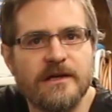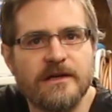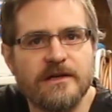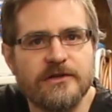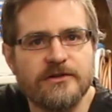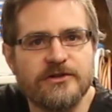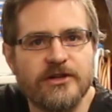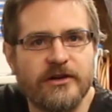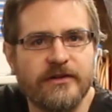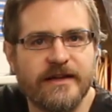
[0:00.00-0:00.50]

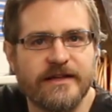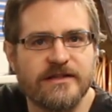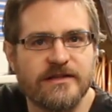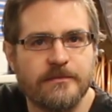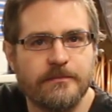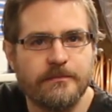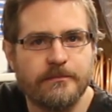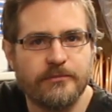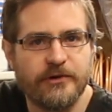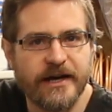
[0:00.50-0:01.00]
So that's
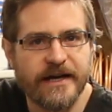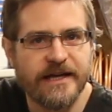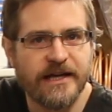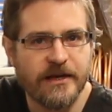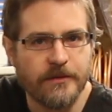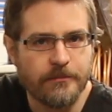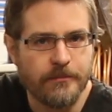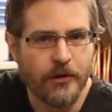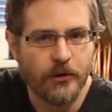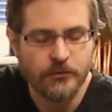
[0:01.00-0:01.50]
the
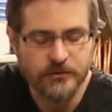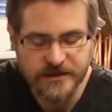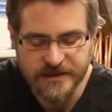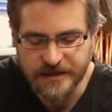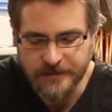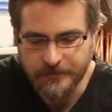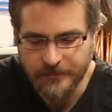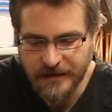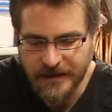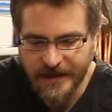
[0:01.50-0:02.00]
bracket bolted
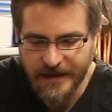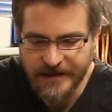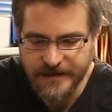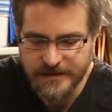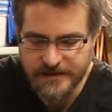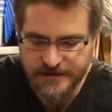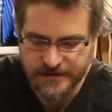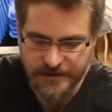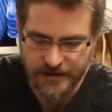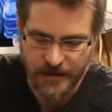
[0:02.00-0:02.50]
in
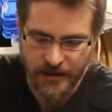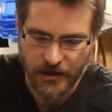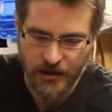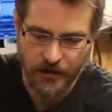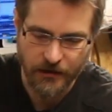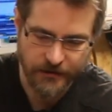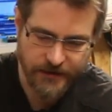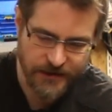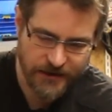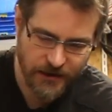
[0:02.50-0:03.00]
place.
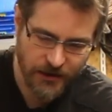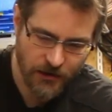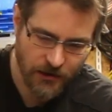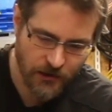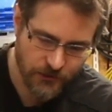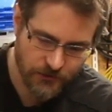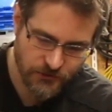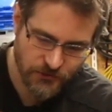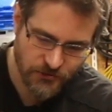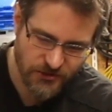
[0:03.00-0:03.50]
I
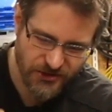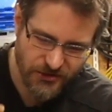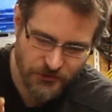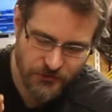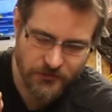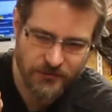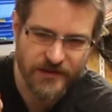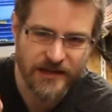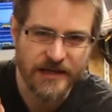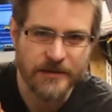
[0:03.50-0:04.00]
can't
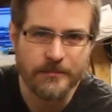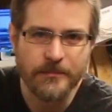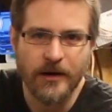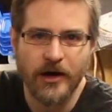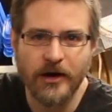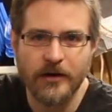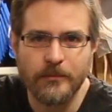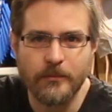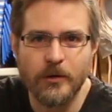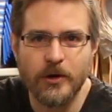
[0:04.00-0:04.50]
do the
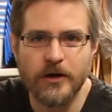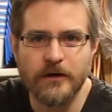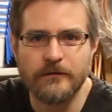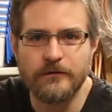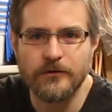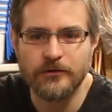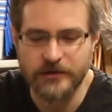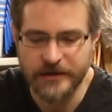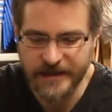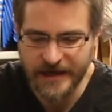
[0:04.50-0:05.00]
pipe work
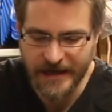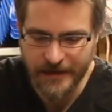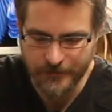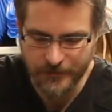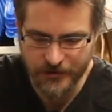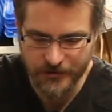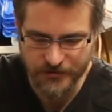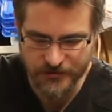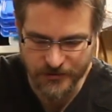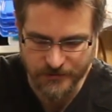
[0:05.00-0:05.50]
for it yet
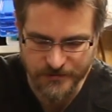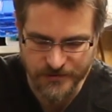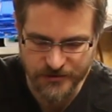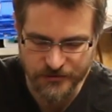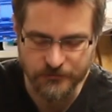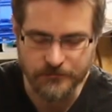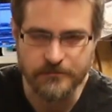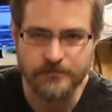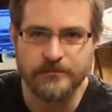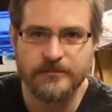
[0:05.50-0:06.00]
because
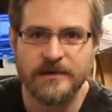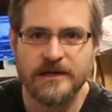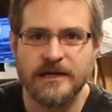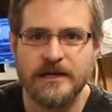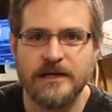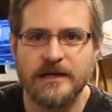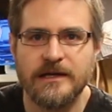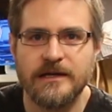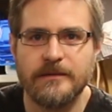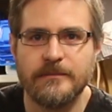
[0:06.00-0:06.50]
I'm
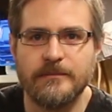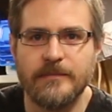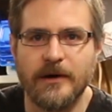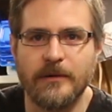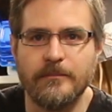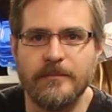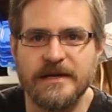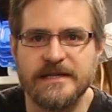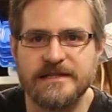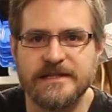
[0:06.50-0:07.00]

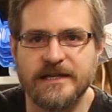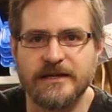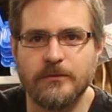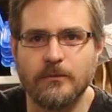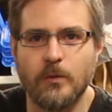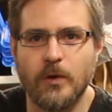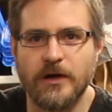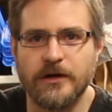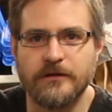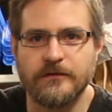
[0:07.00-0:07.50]

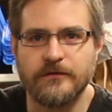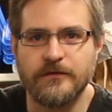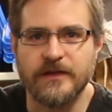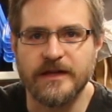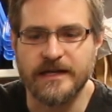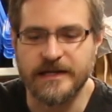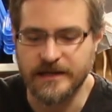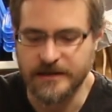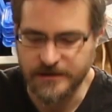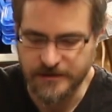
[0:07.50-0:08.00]
missing one of
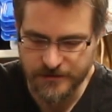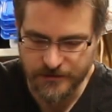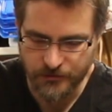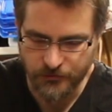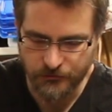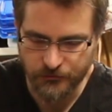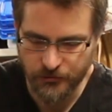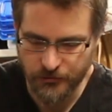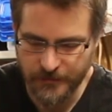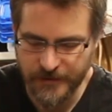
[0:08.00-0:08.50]
these
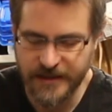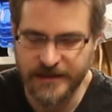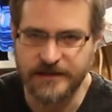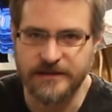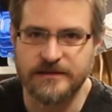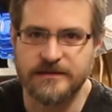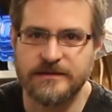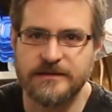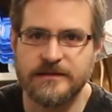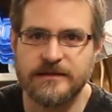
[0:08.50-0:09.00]

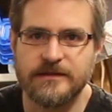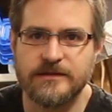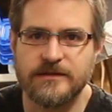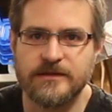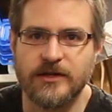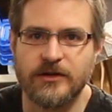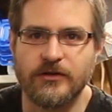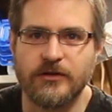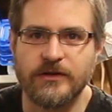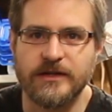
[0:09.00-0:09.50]
grommets,
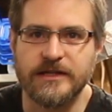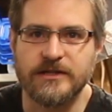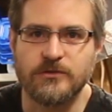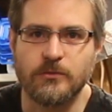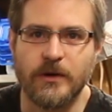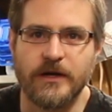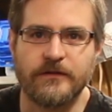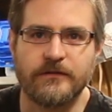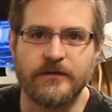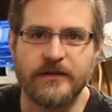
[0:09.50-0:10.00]
so I need to
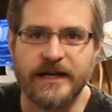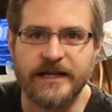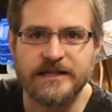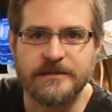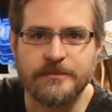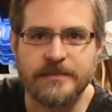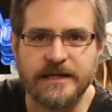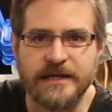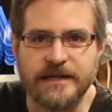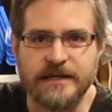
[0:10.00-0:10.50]
wait for that
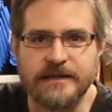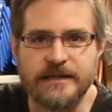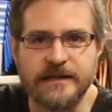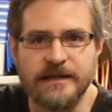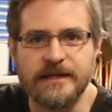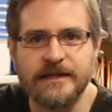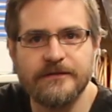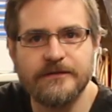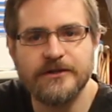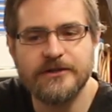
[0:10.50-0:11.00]
to be
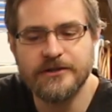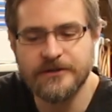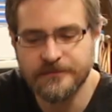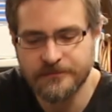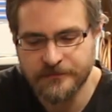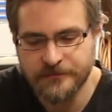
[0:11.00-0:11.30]
delivered.